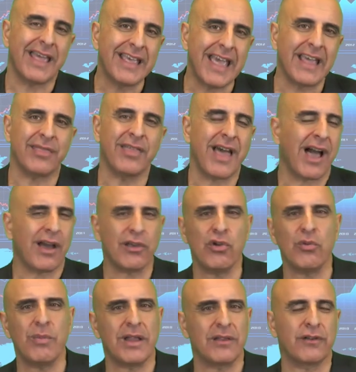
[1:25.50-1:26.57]
again, the
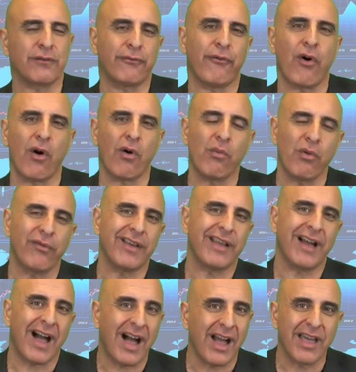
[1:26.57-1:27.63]
arguments for moving
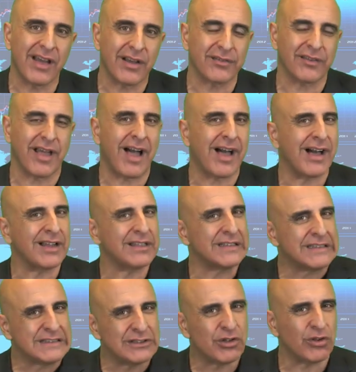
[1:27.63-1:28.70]
higher are
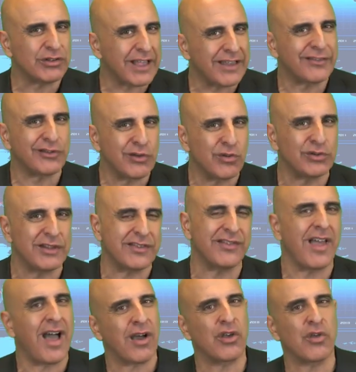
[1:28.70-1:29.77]
not as good as the
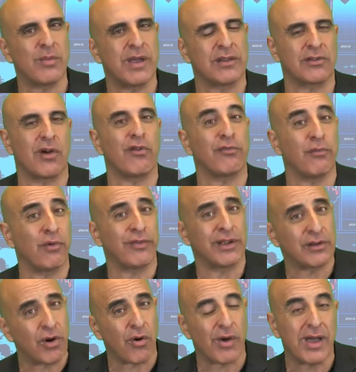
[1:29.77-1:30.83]
arguments of moving
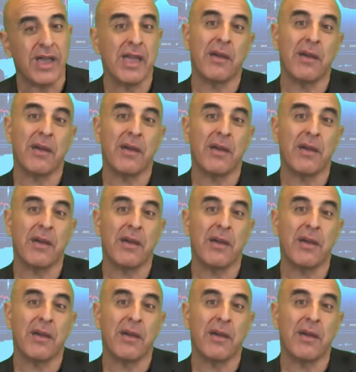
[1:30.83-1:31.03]
lower,